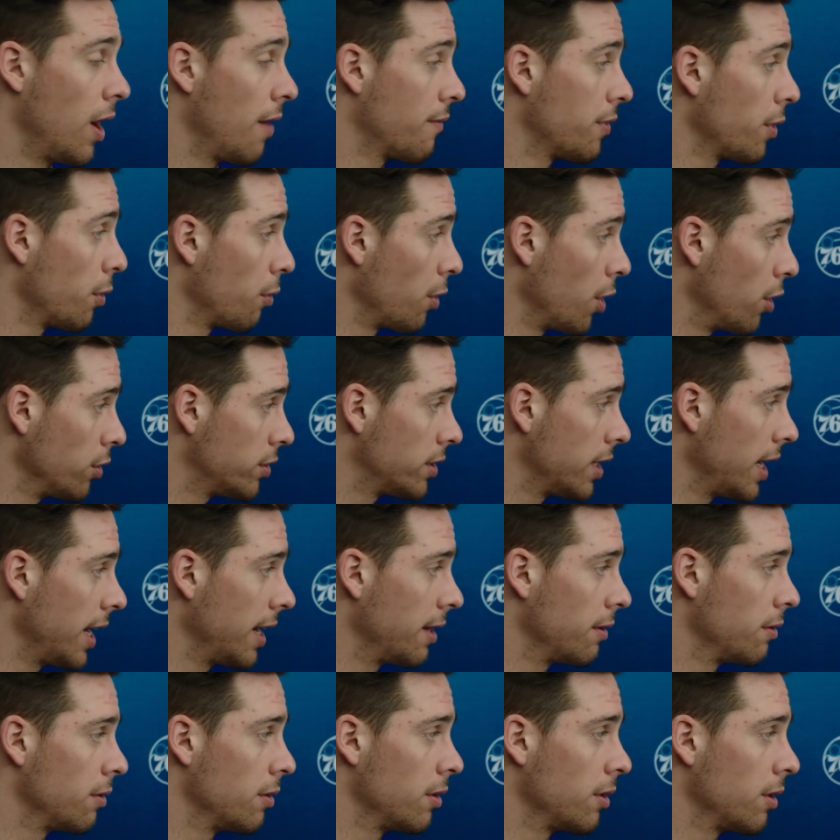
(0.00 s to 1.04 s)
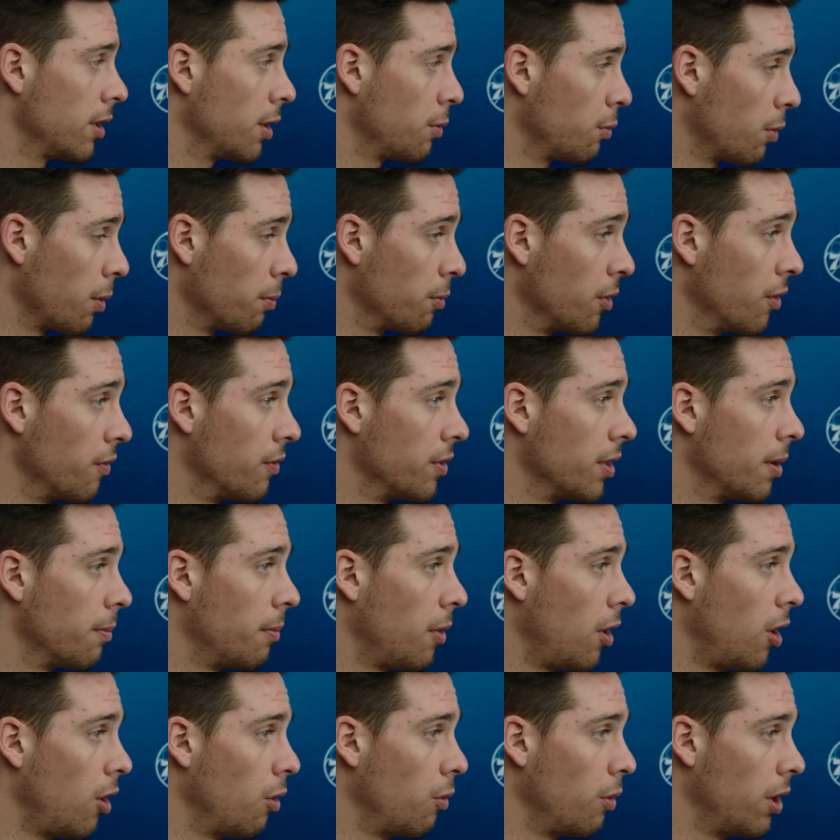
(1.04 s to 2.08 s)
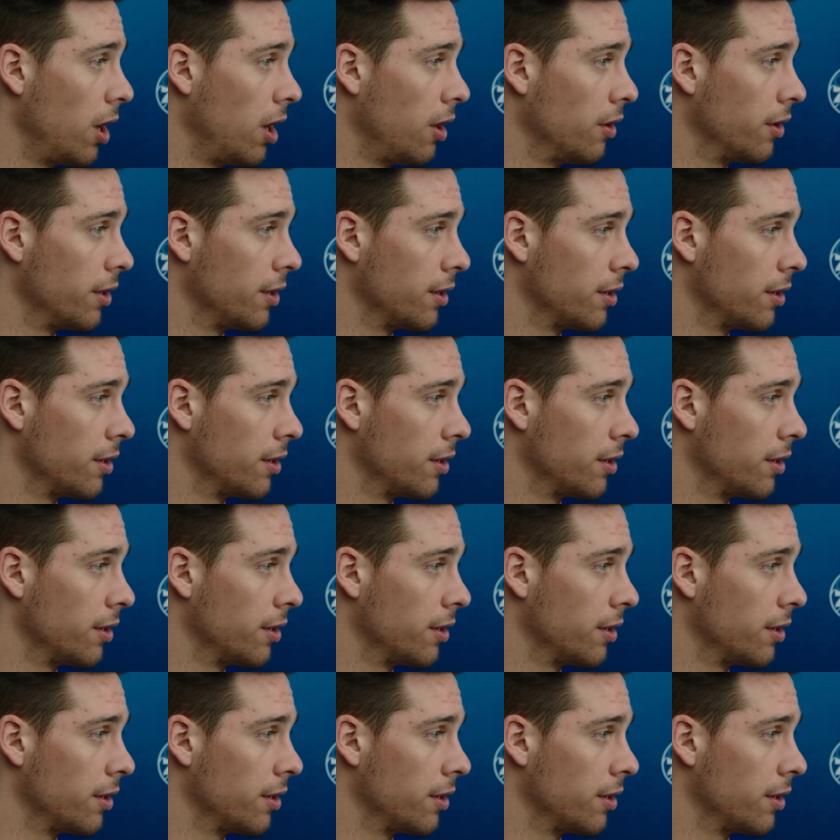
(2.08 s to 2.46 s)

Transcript: to rotate, and we're moving the ball well.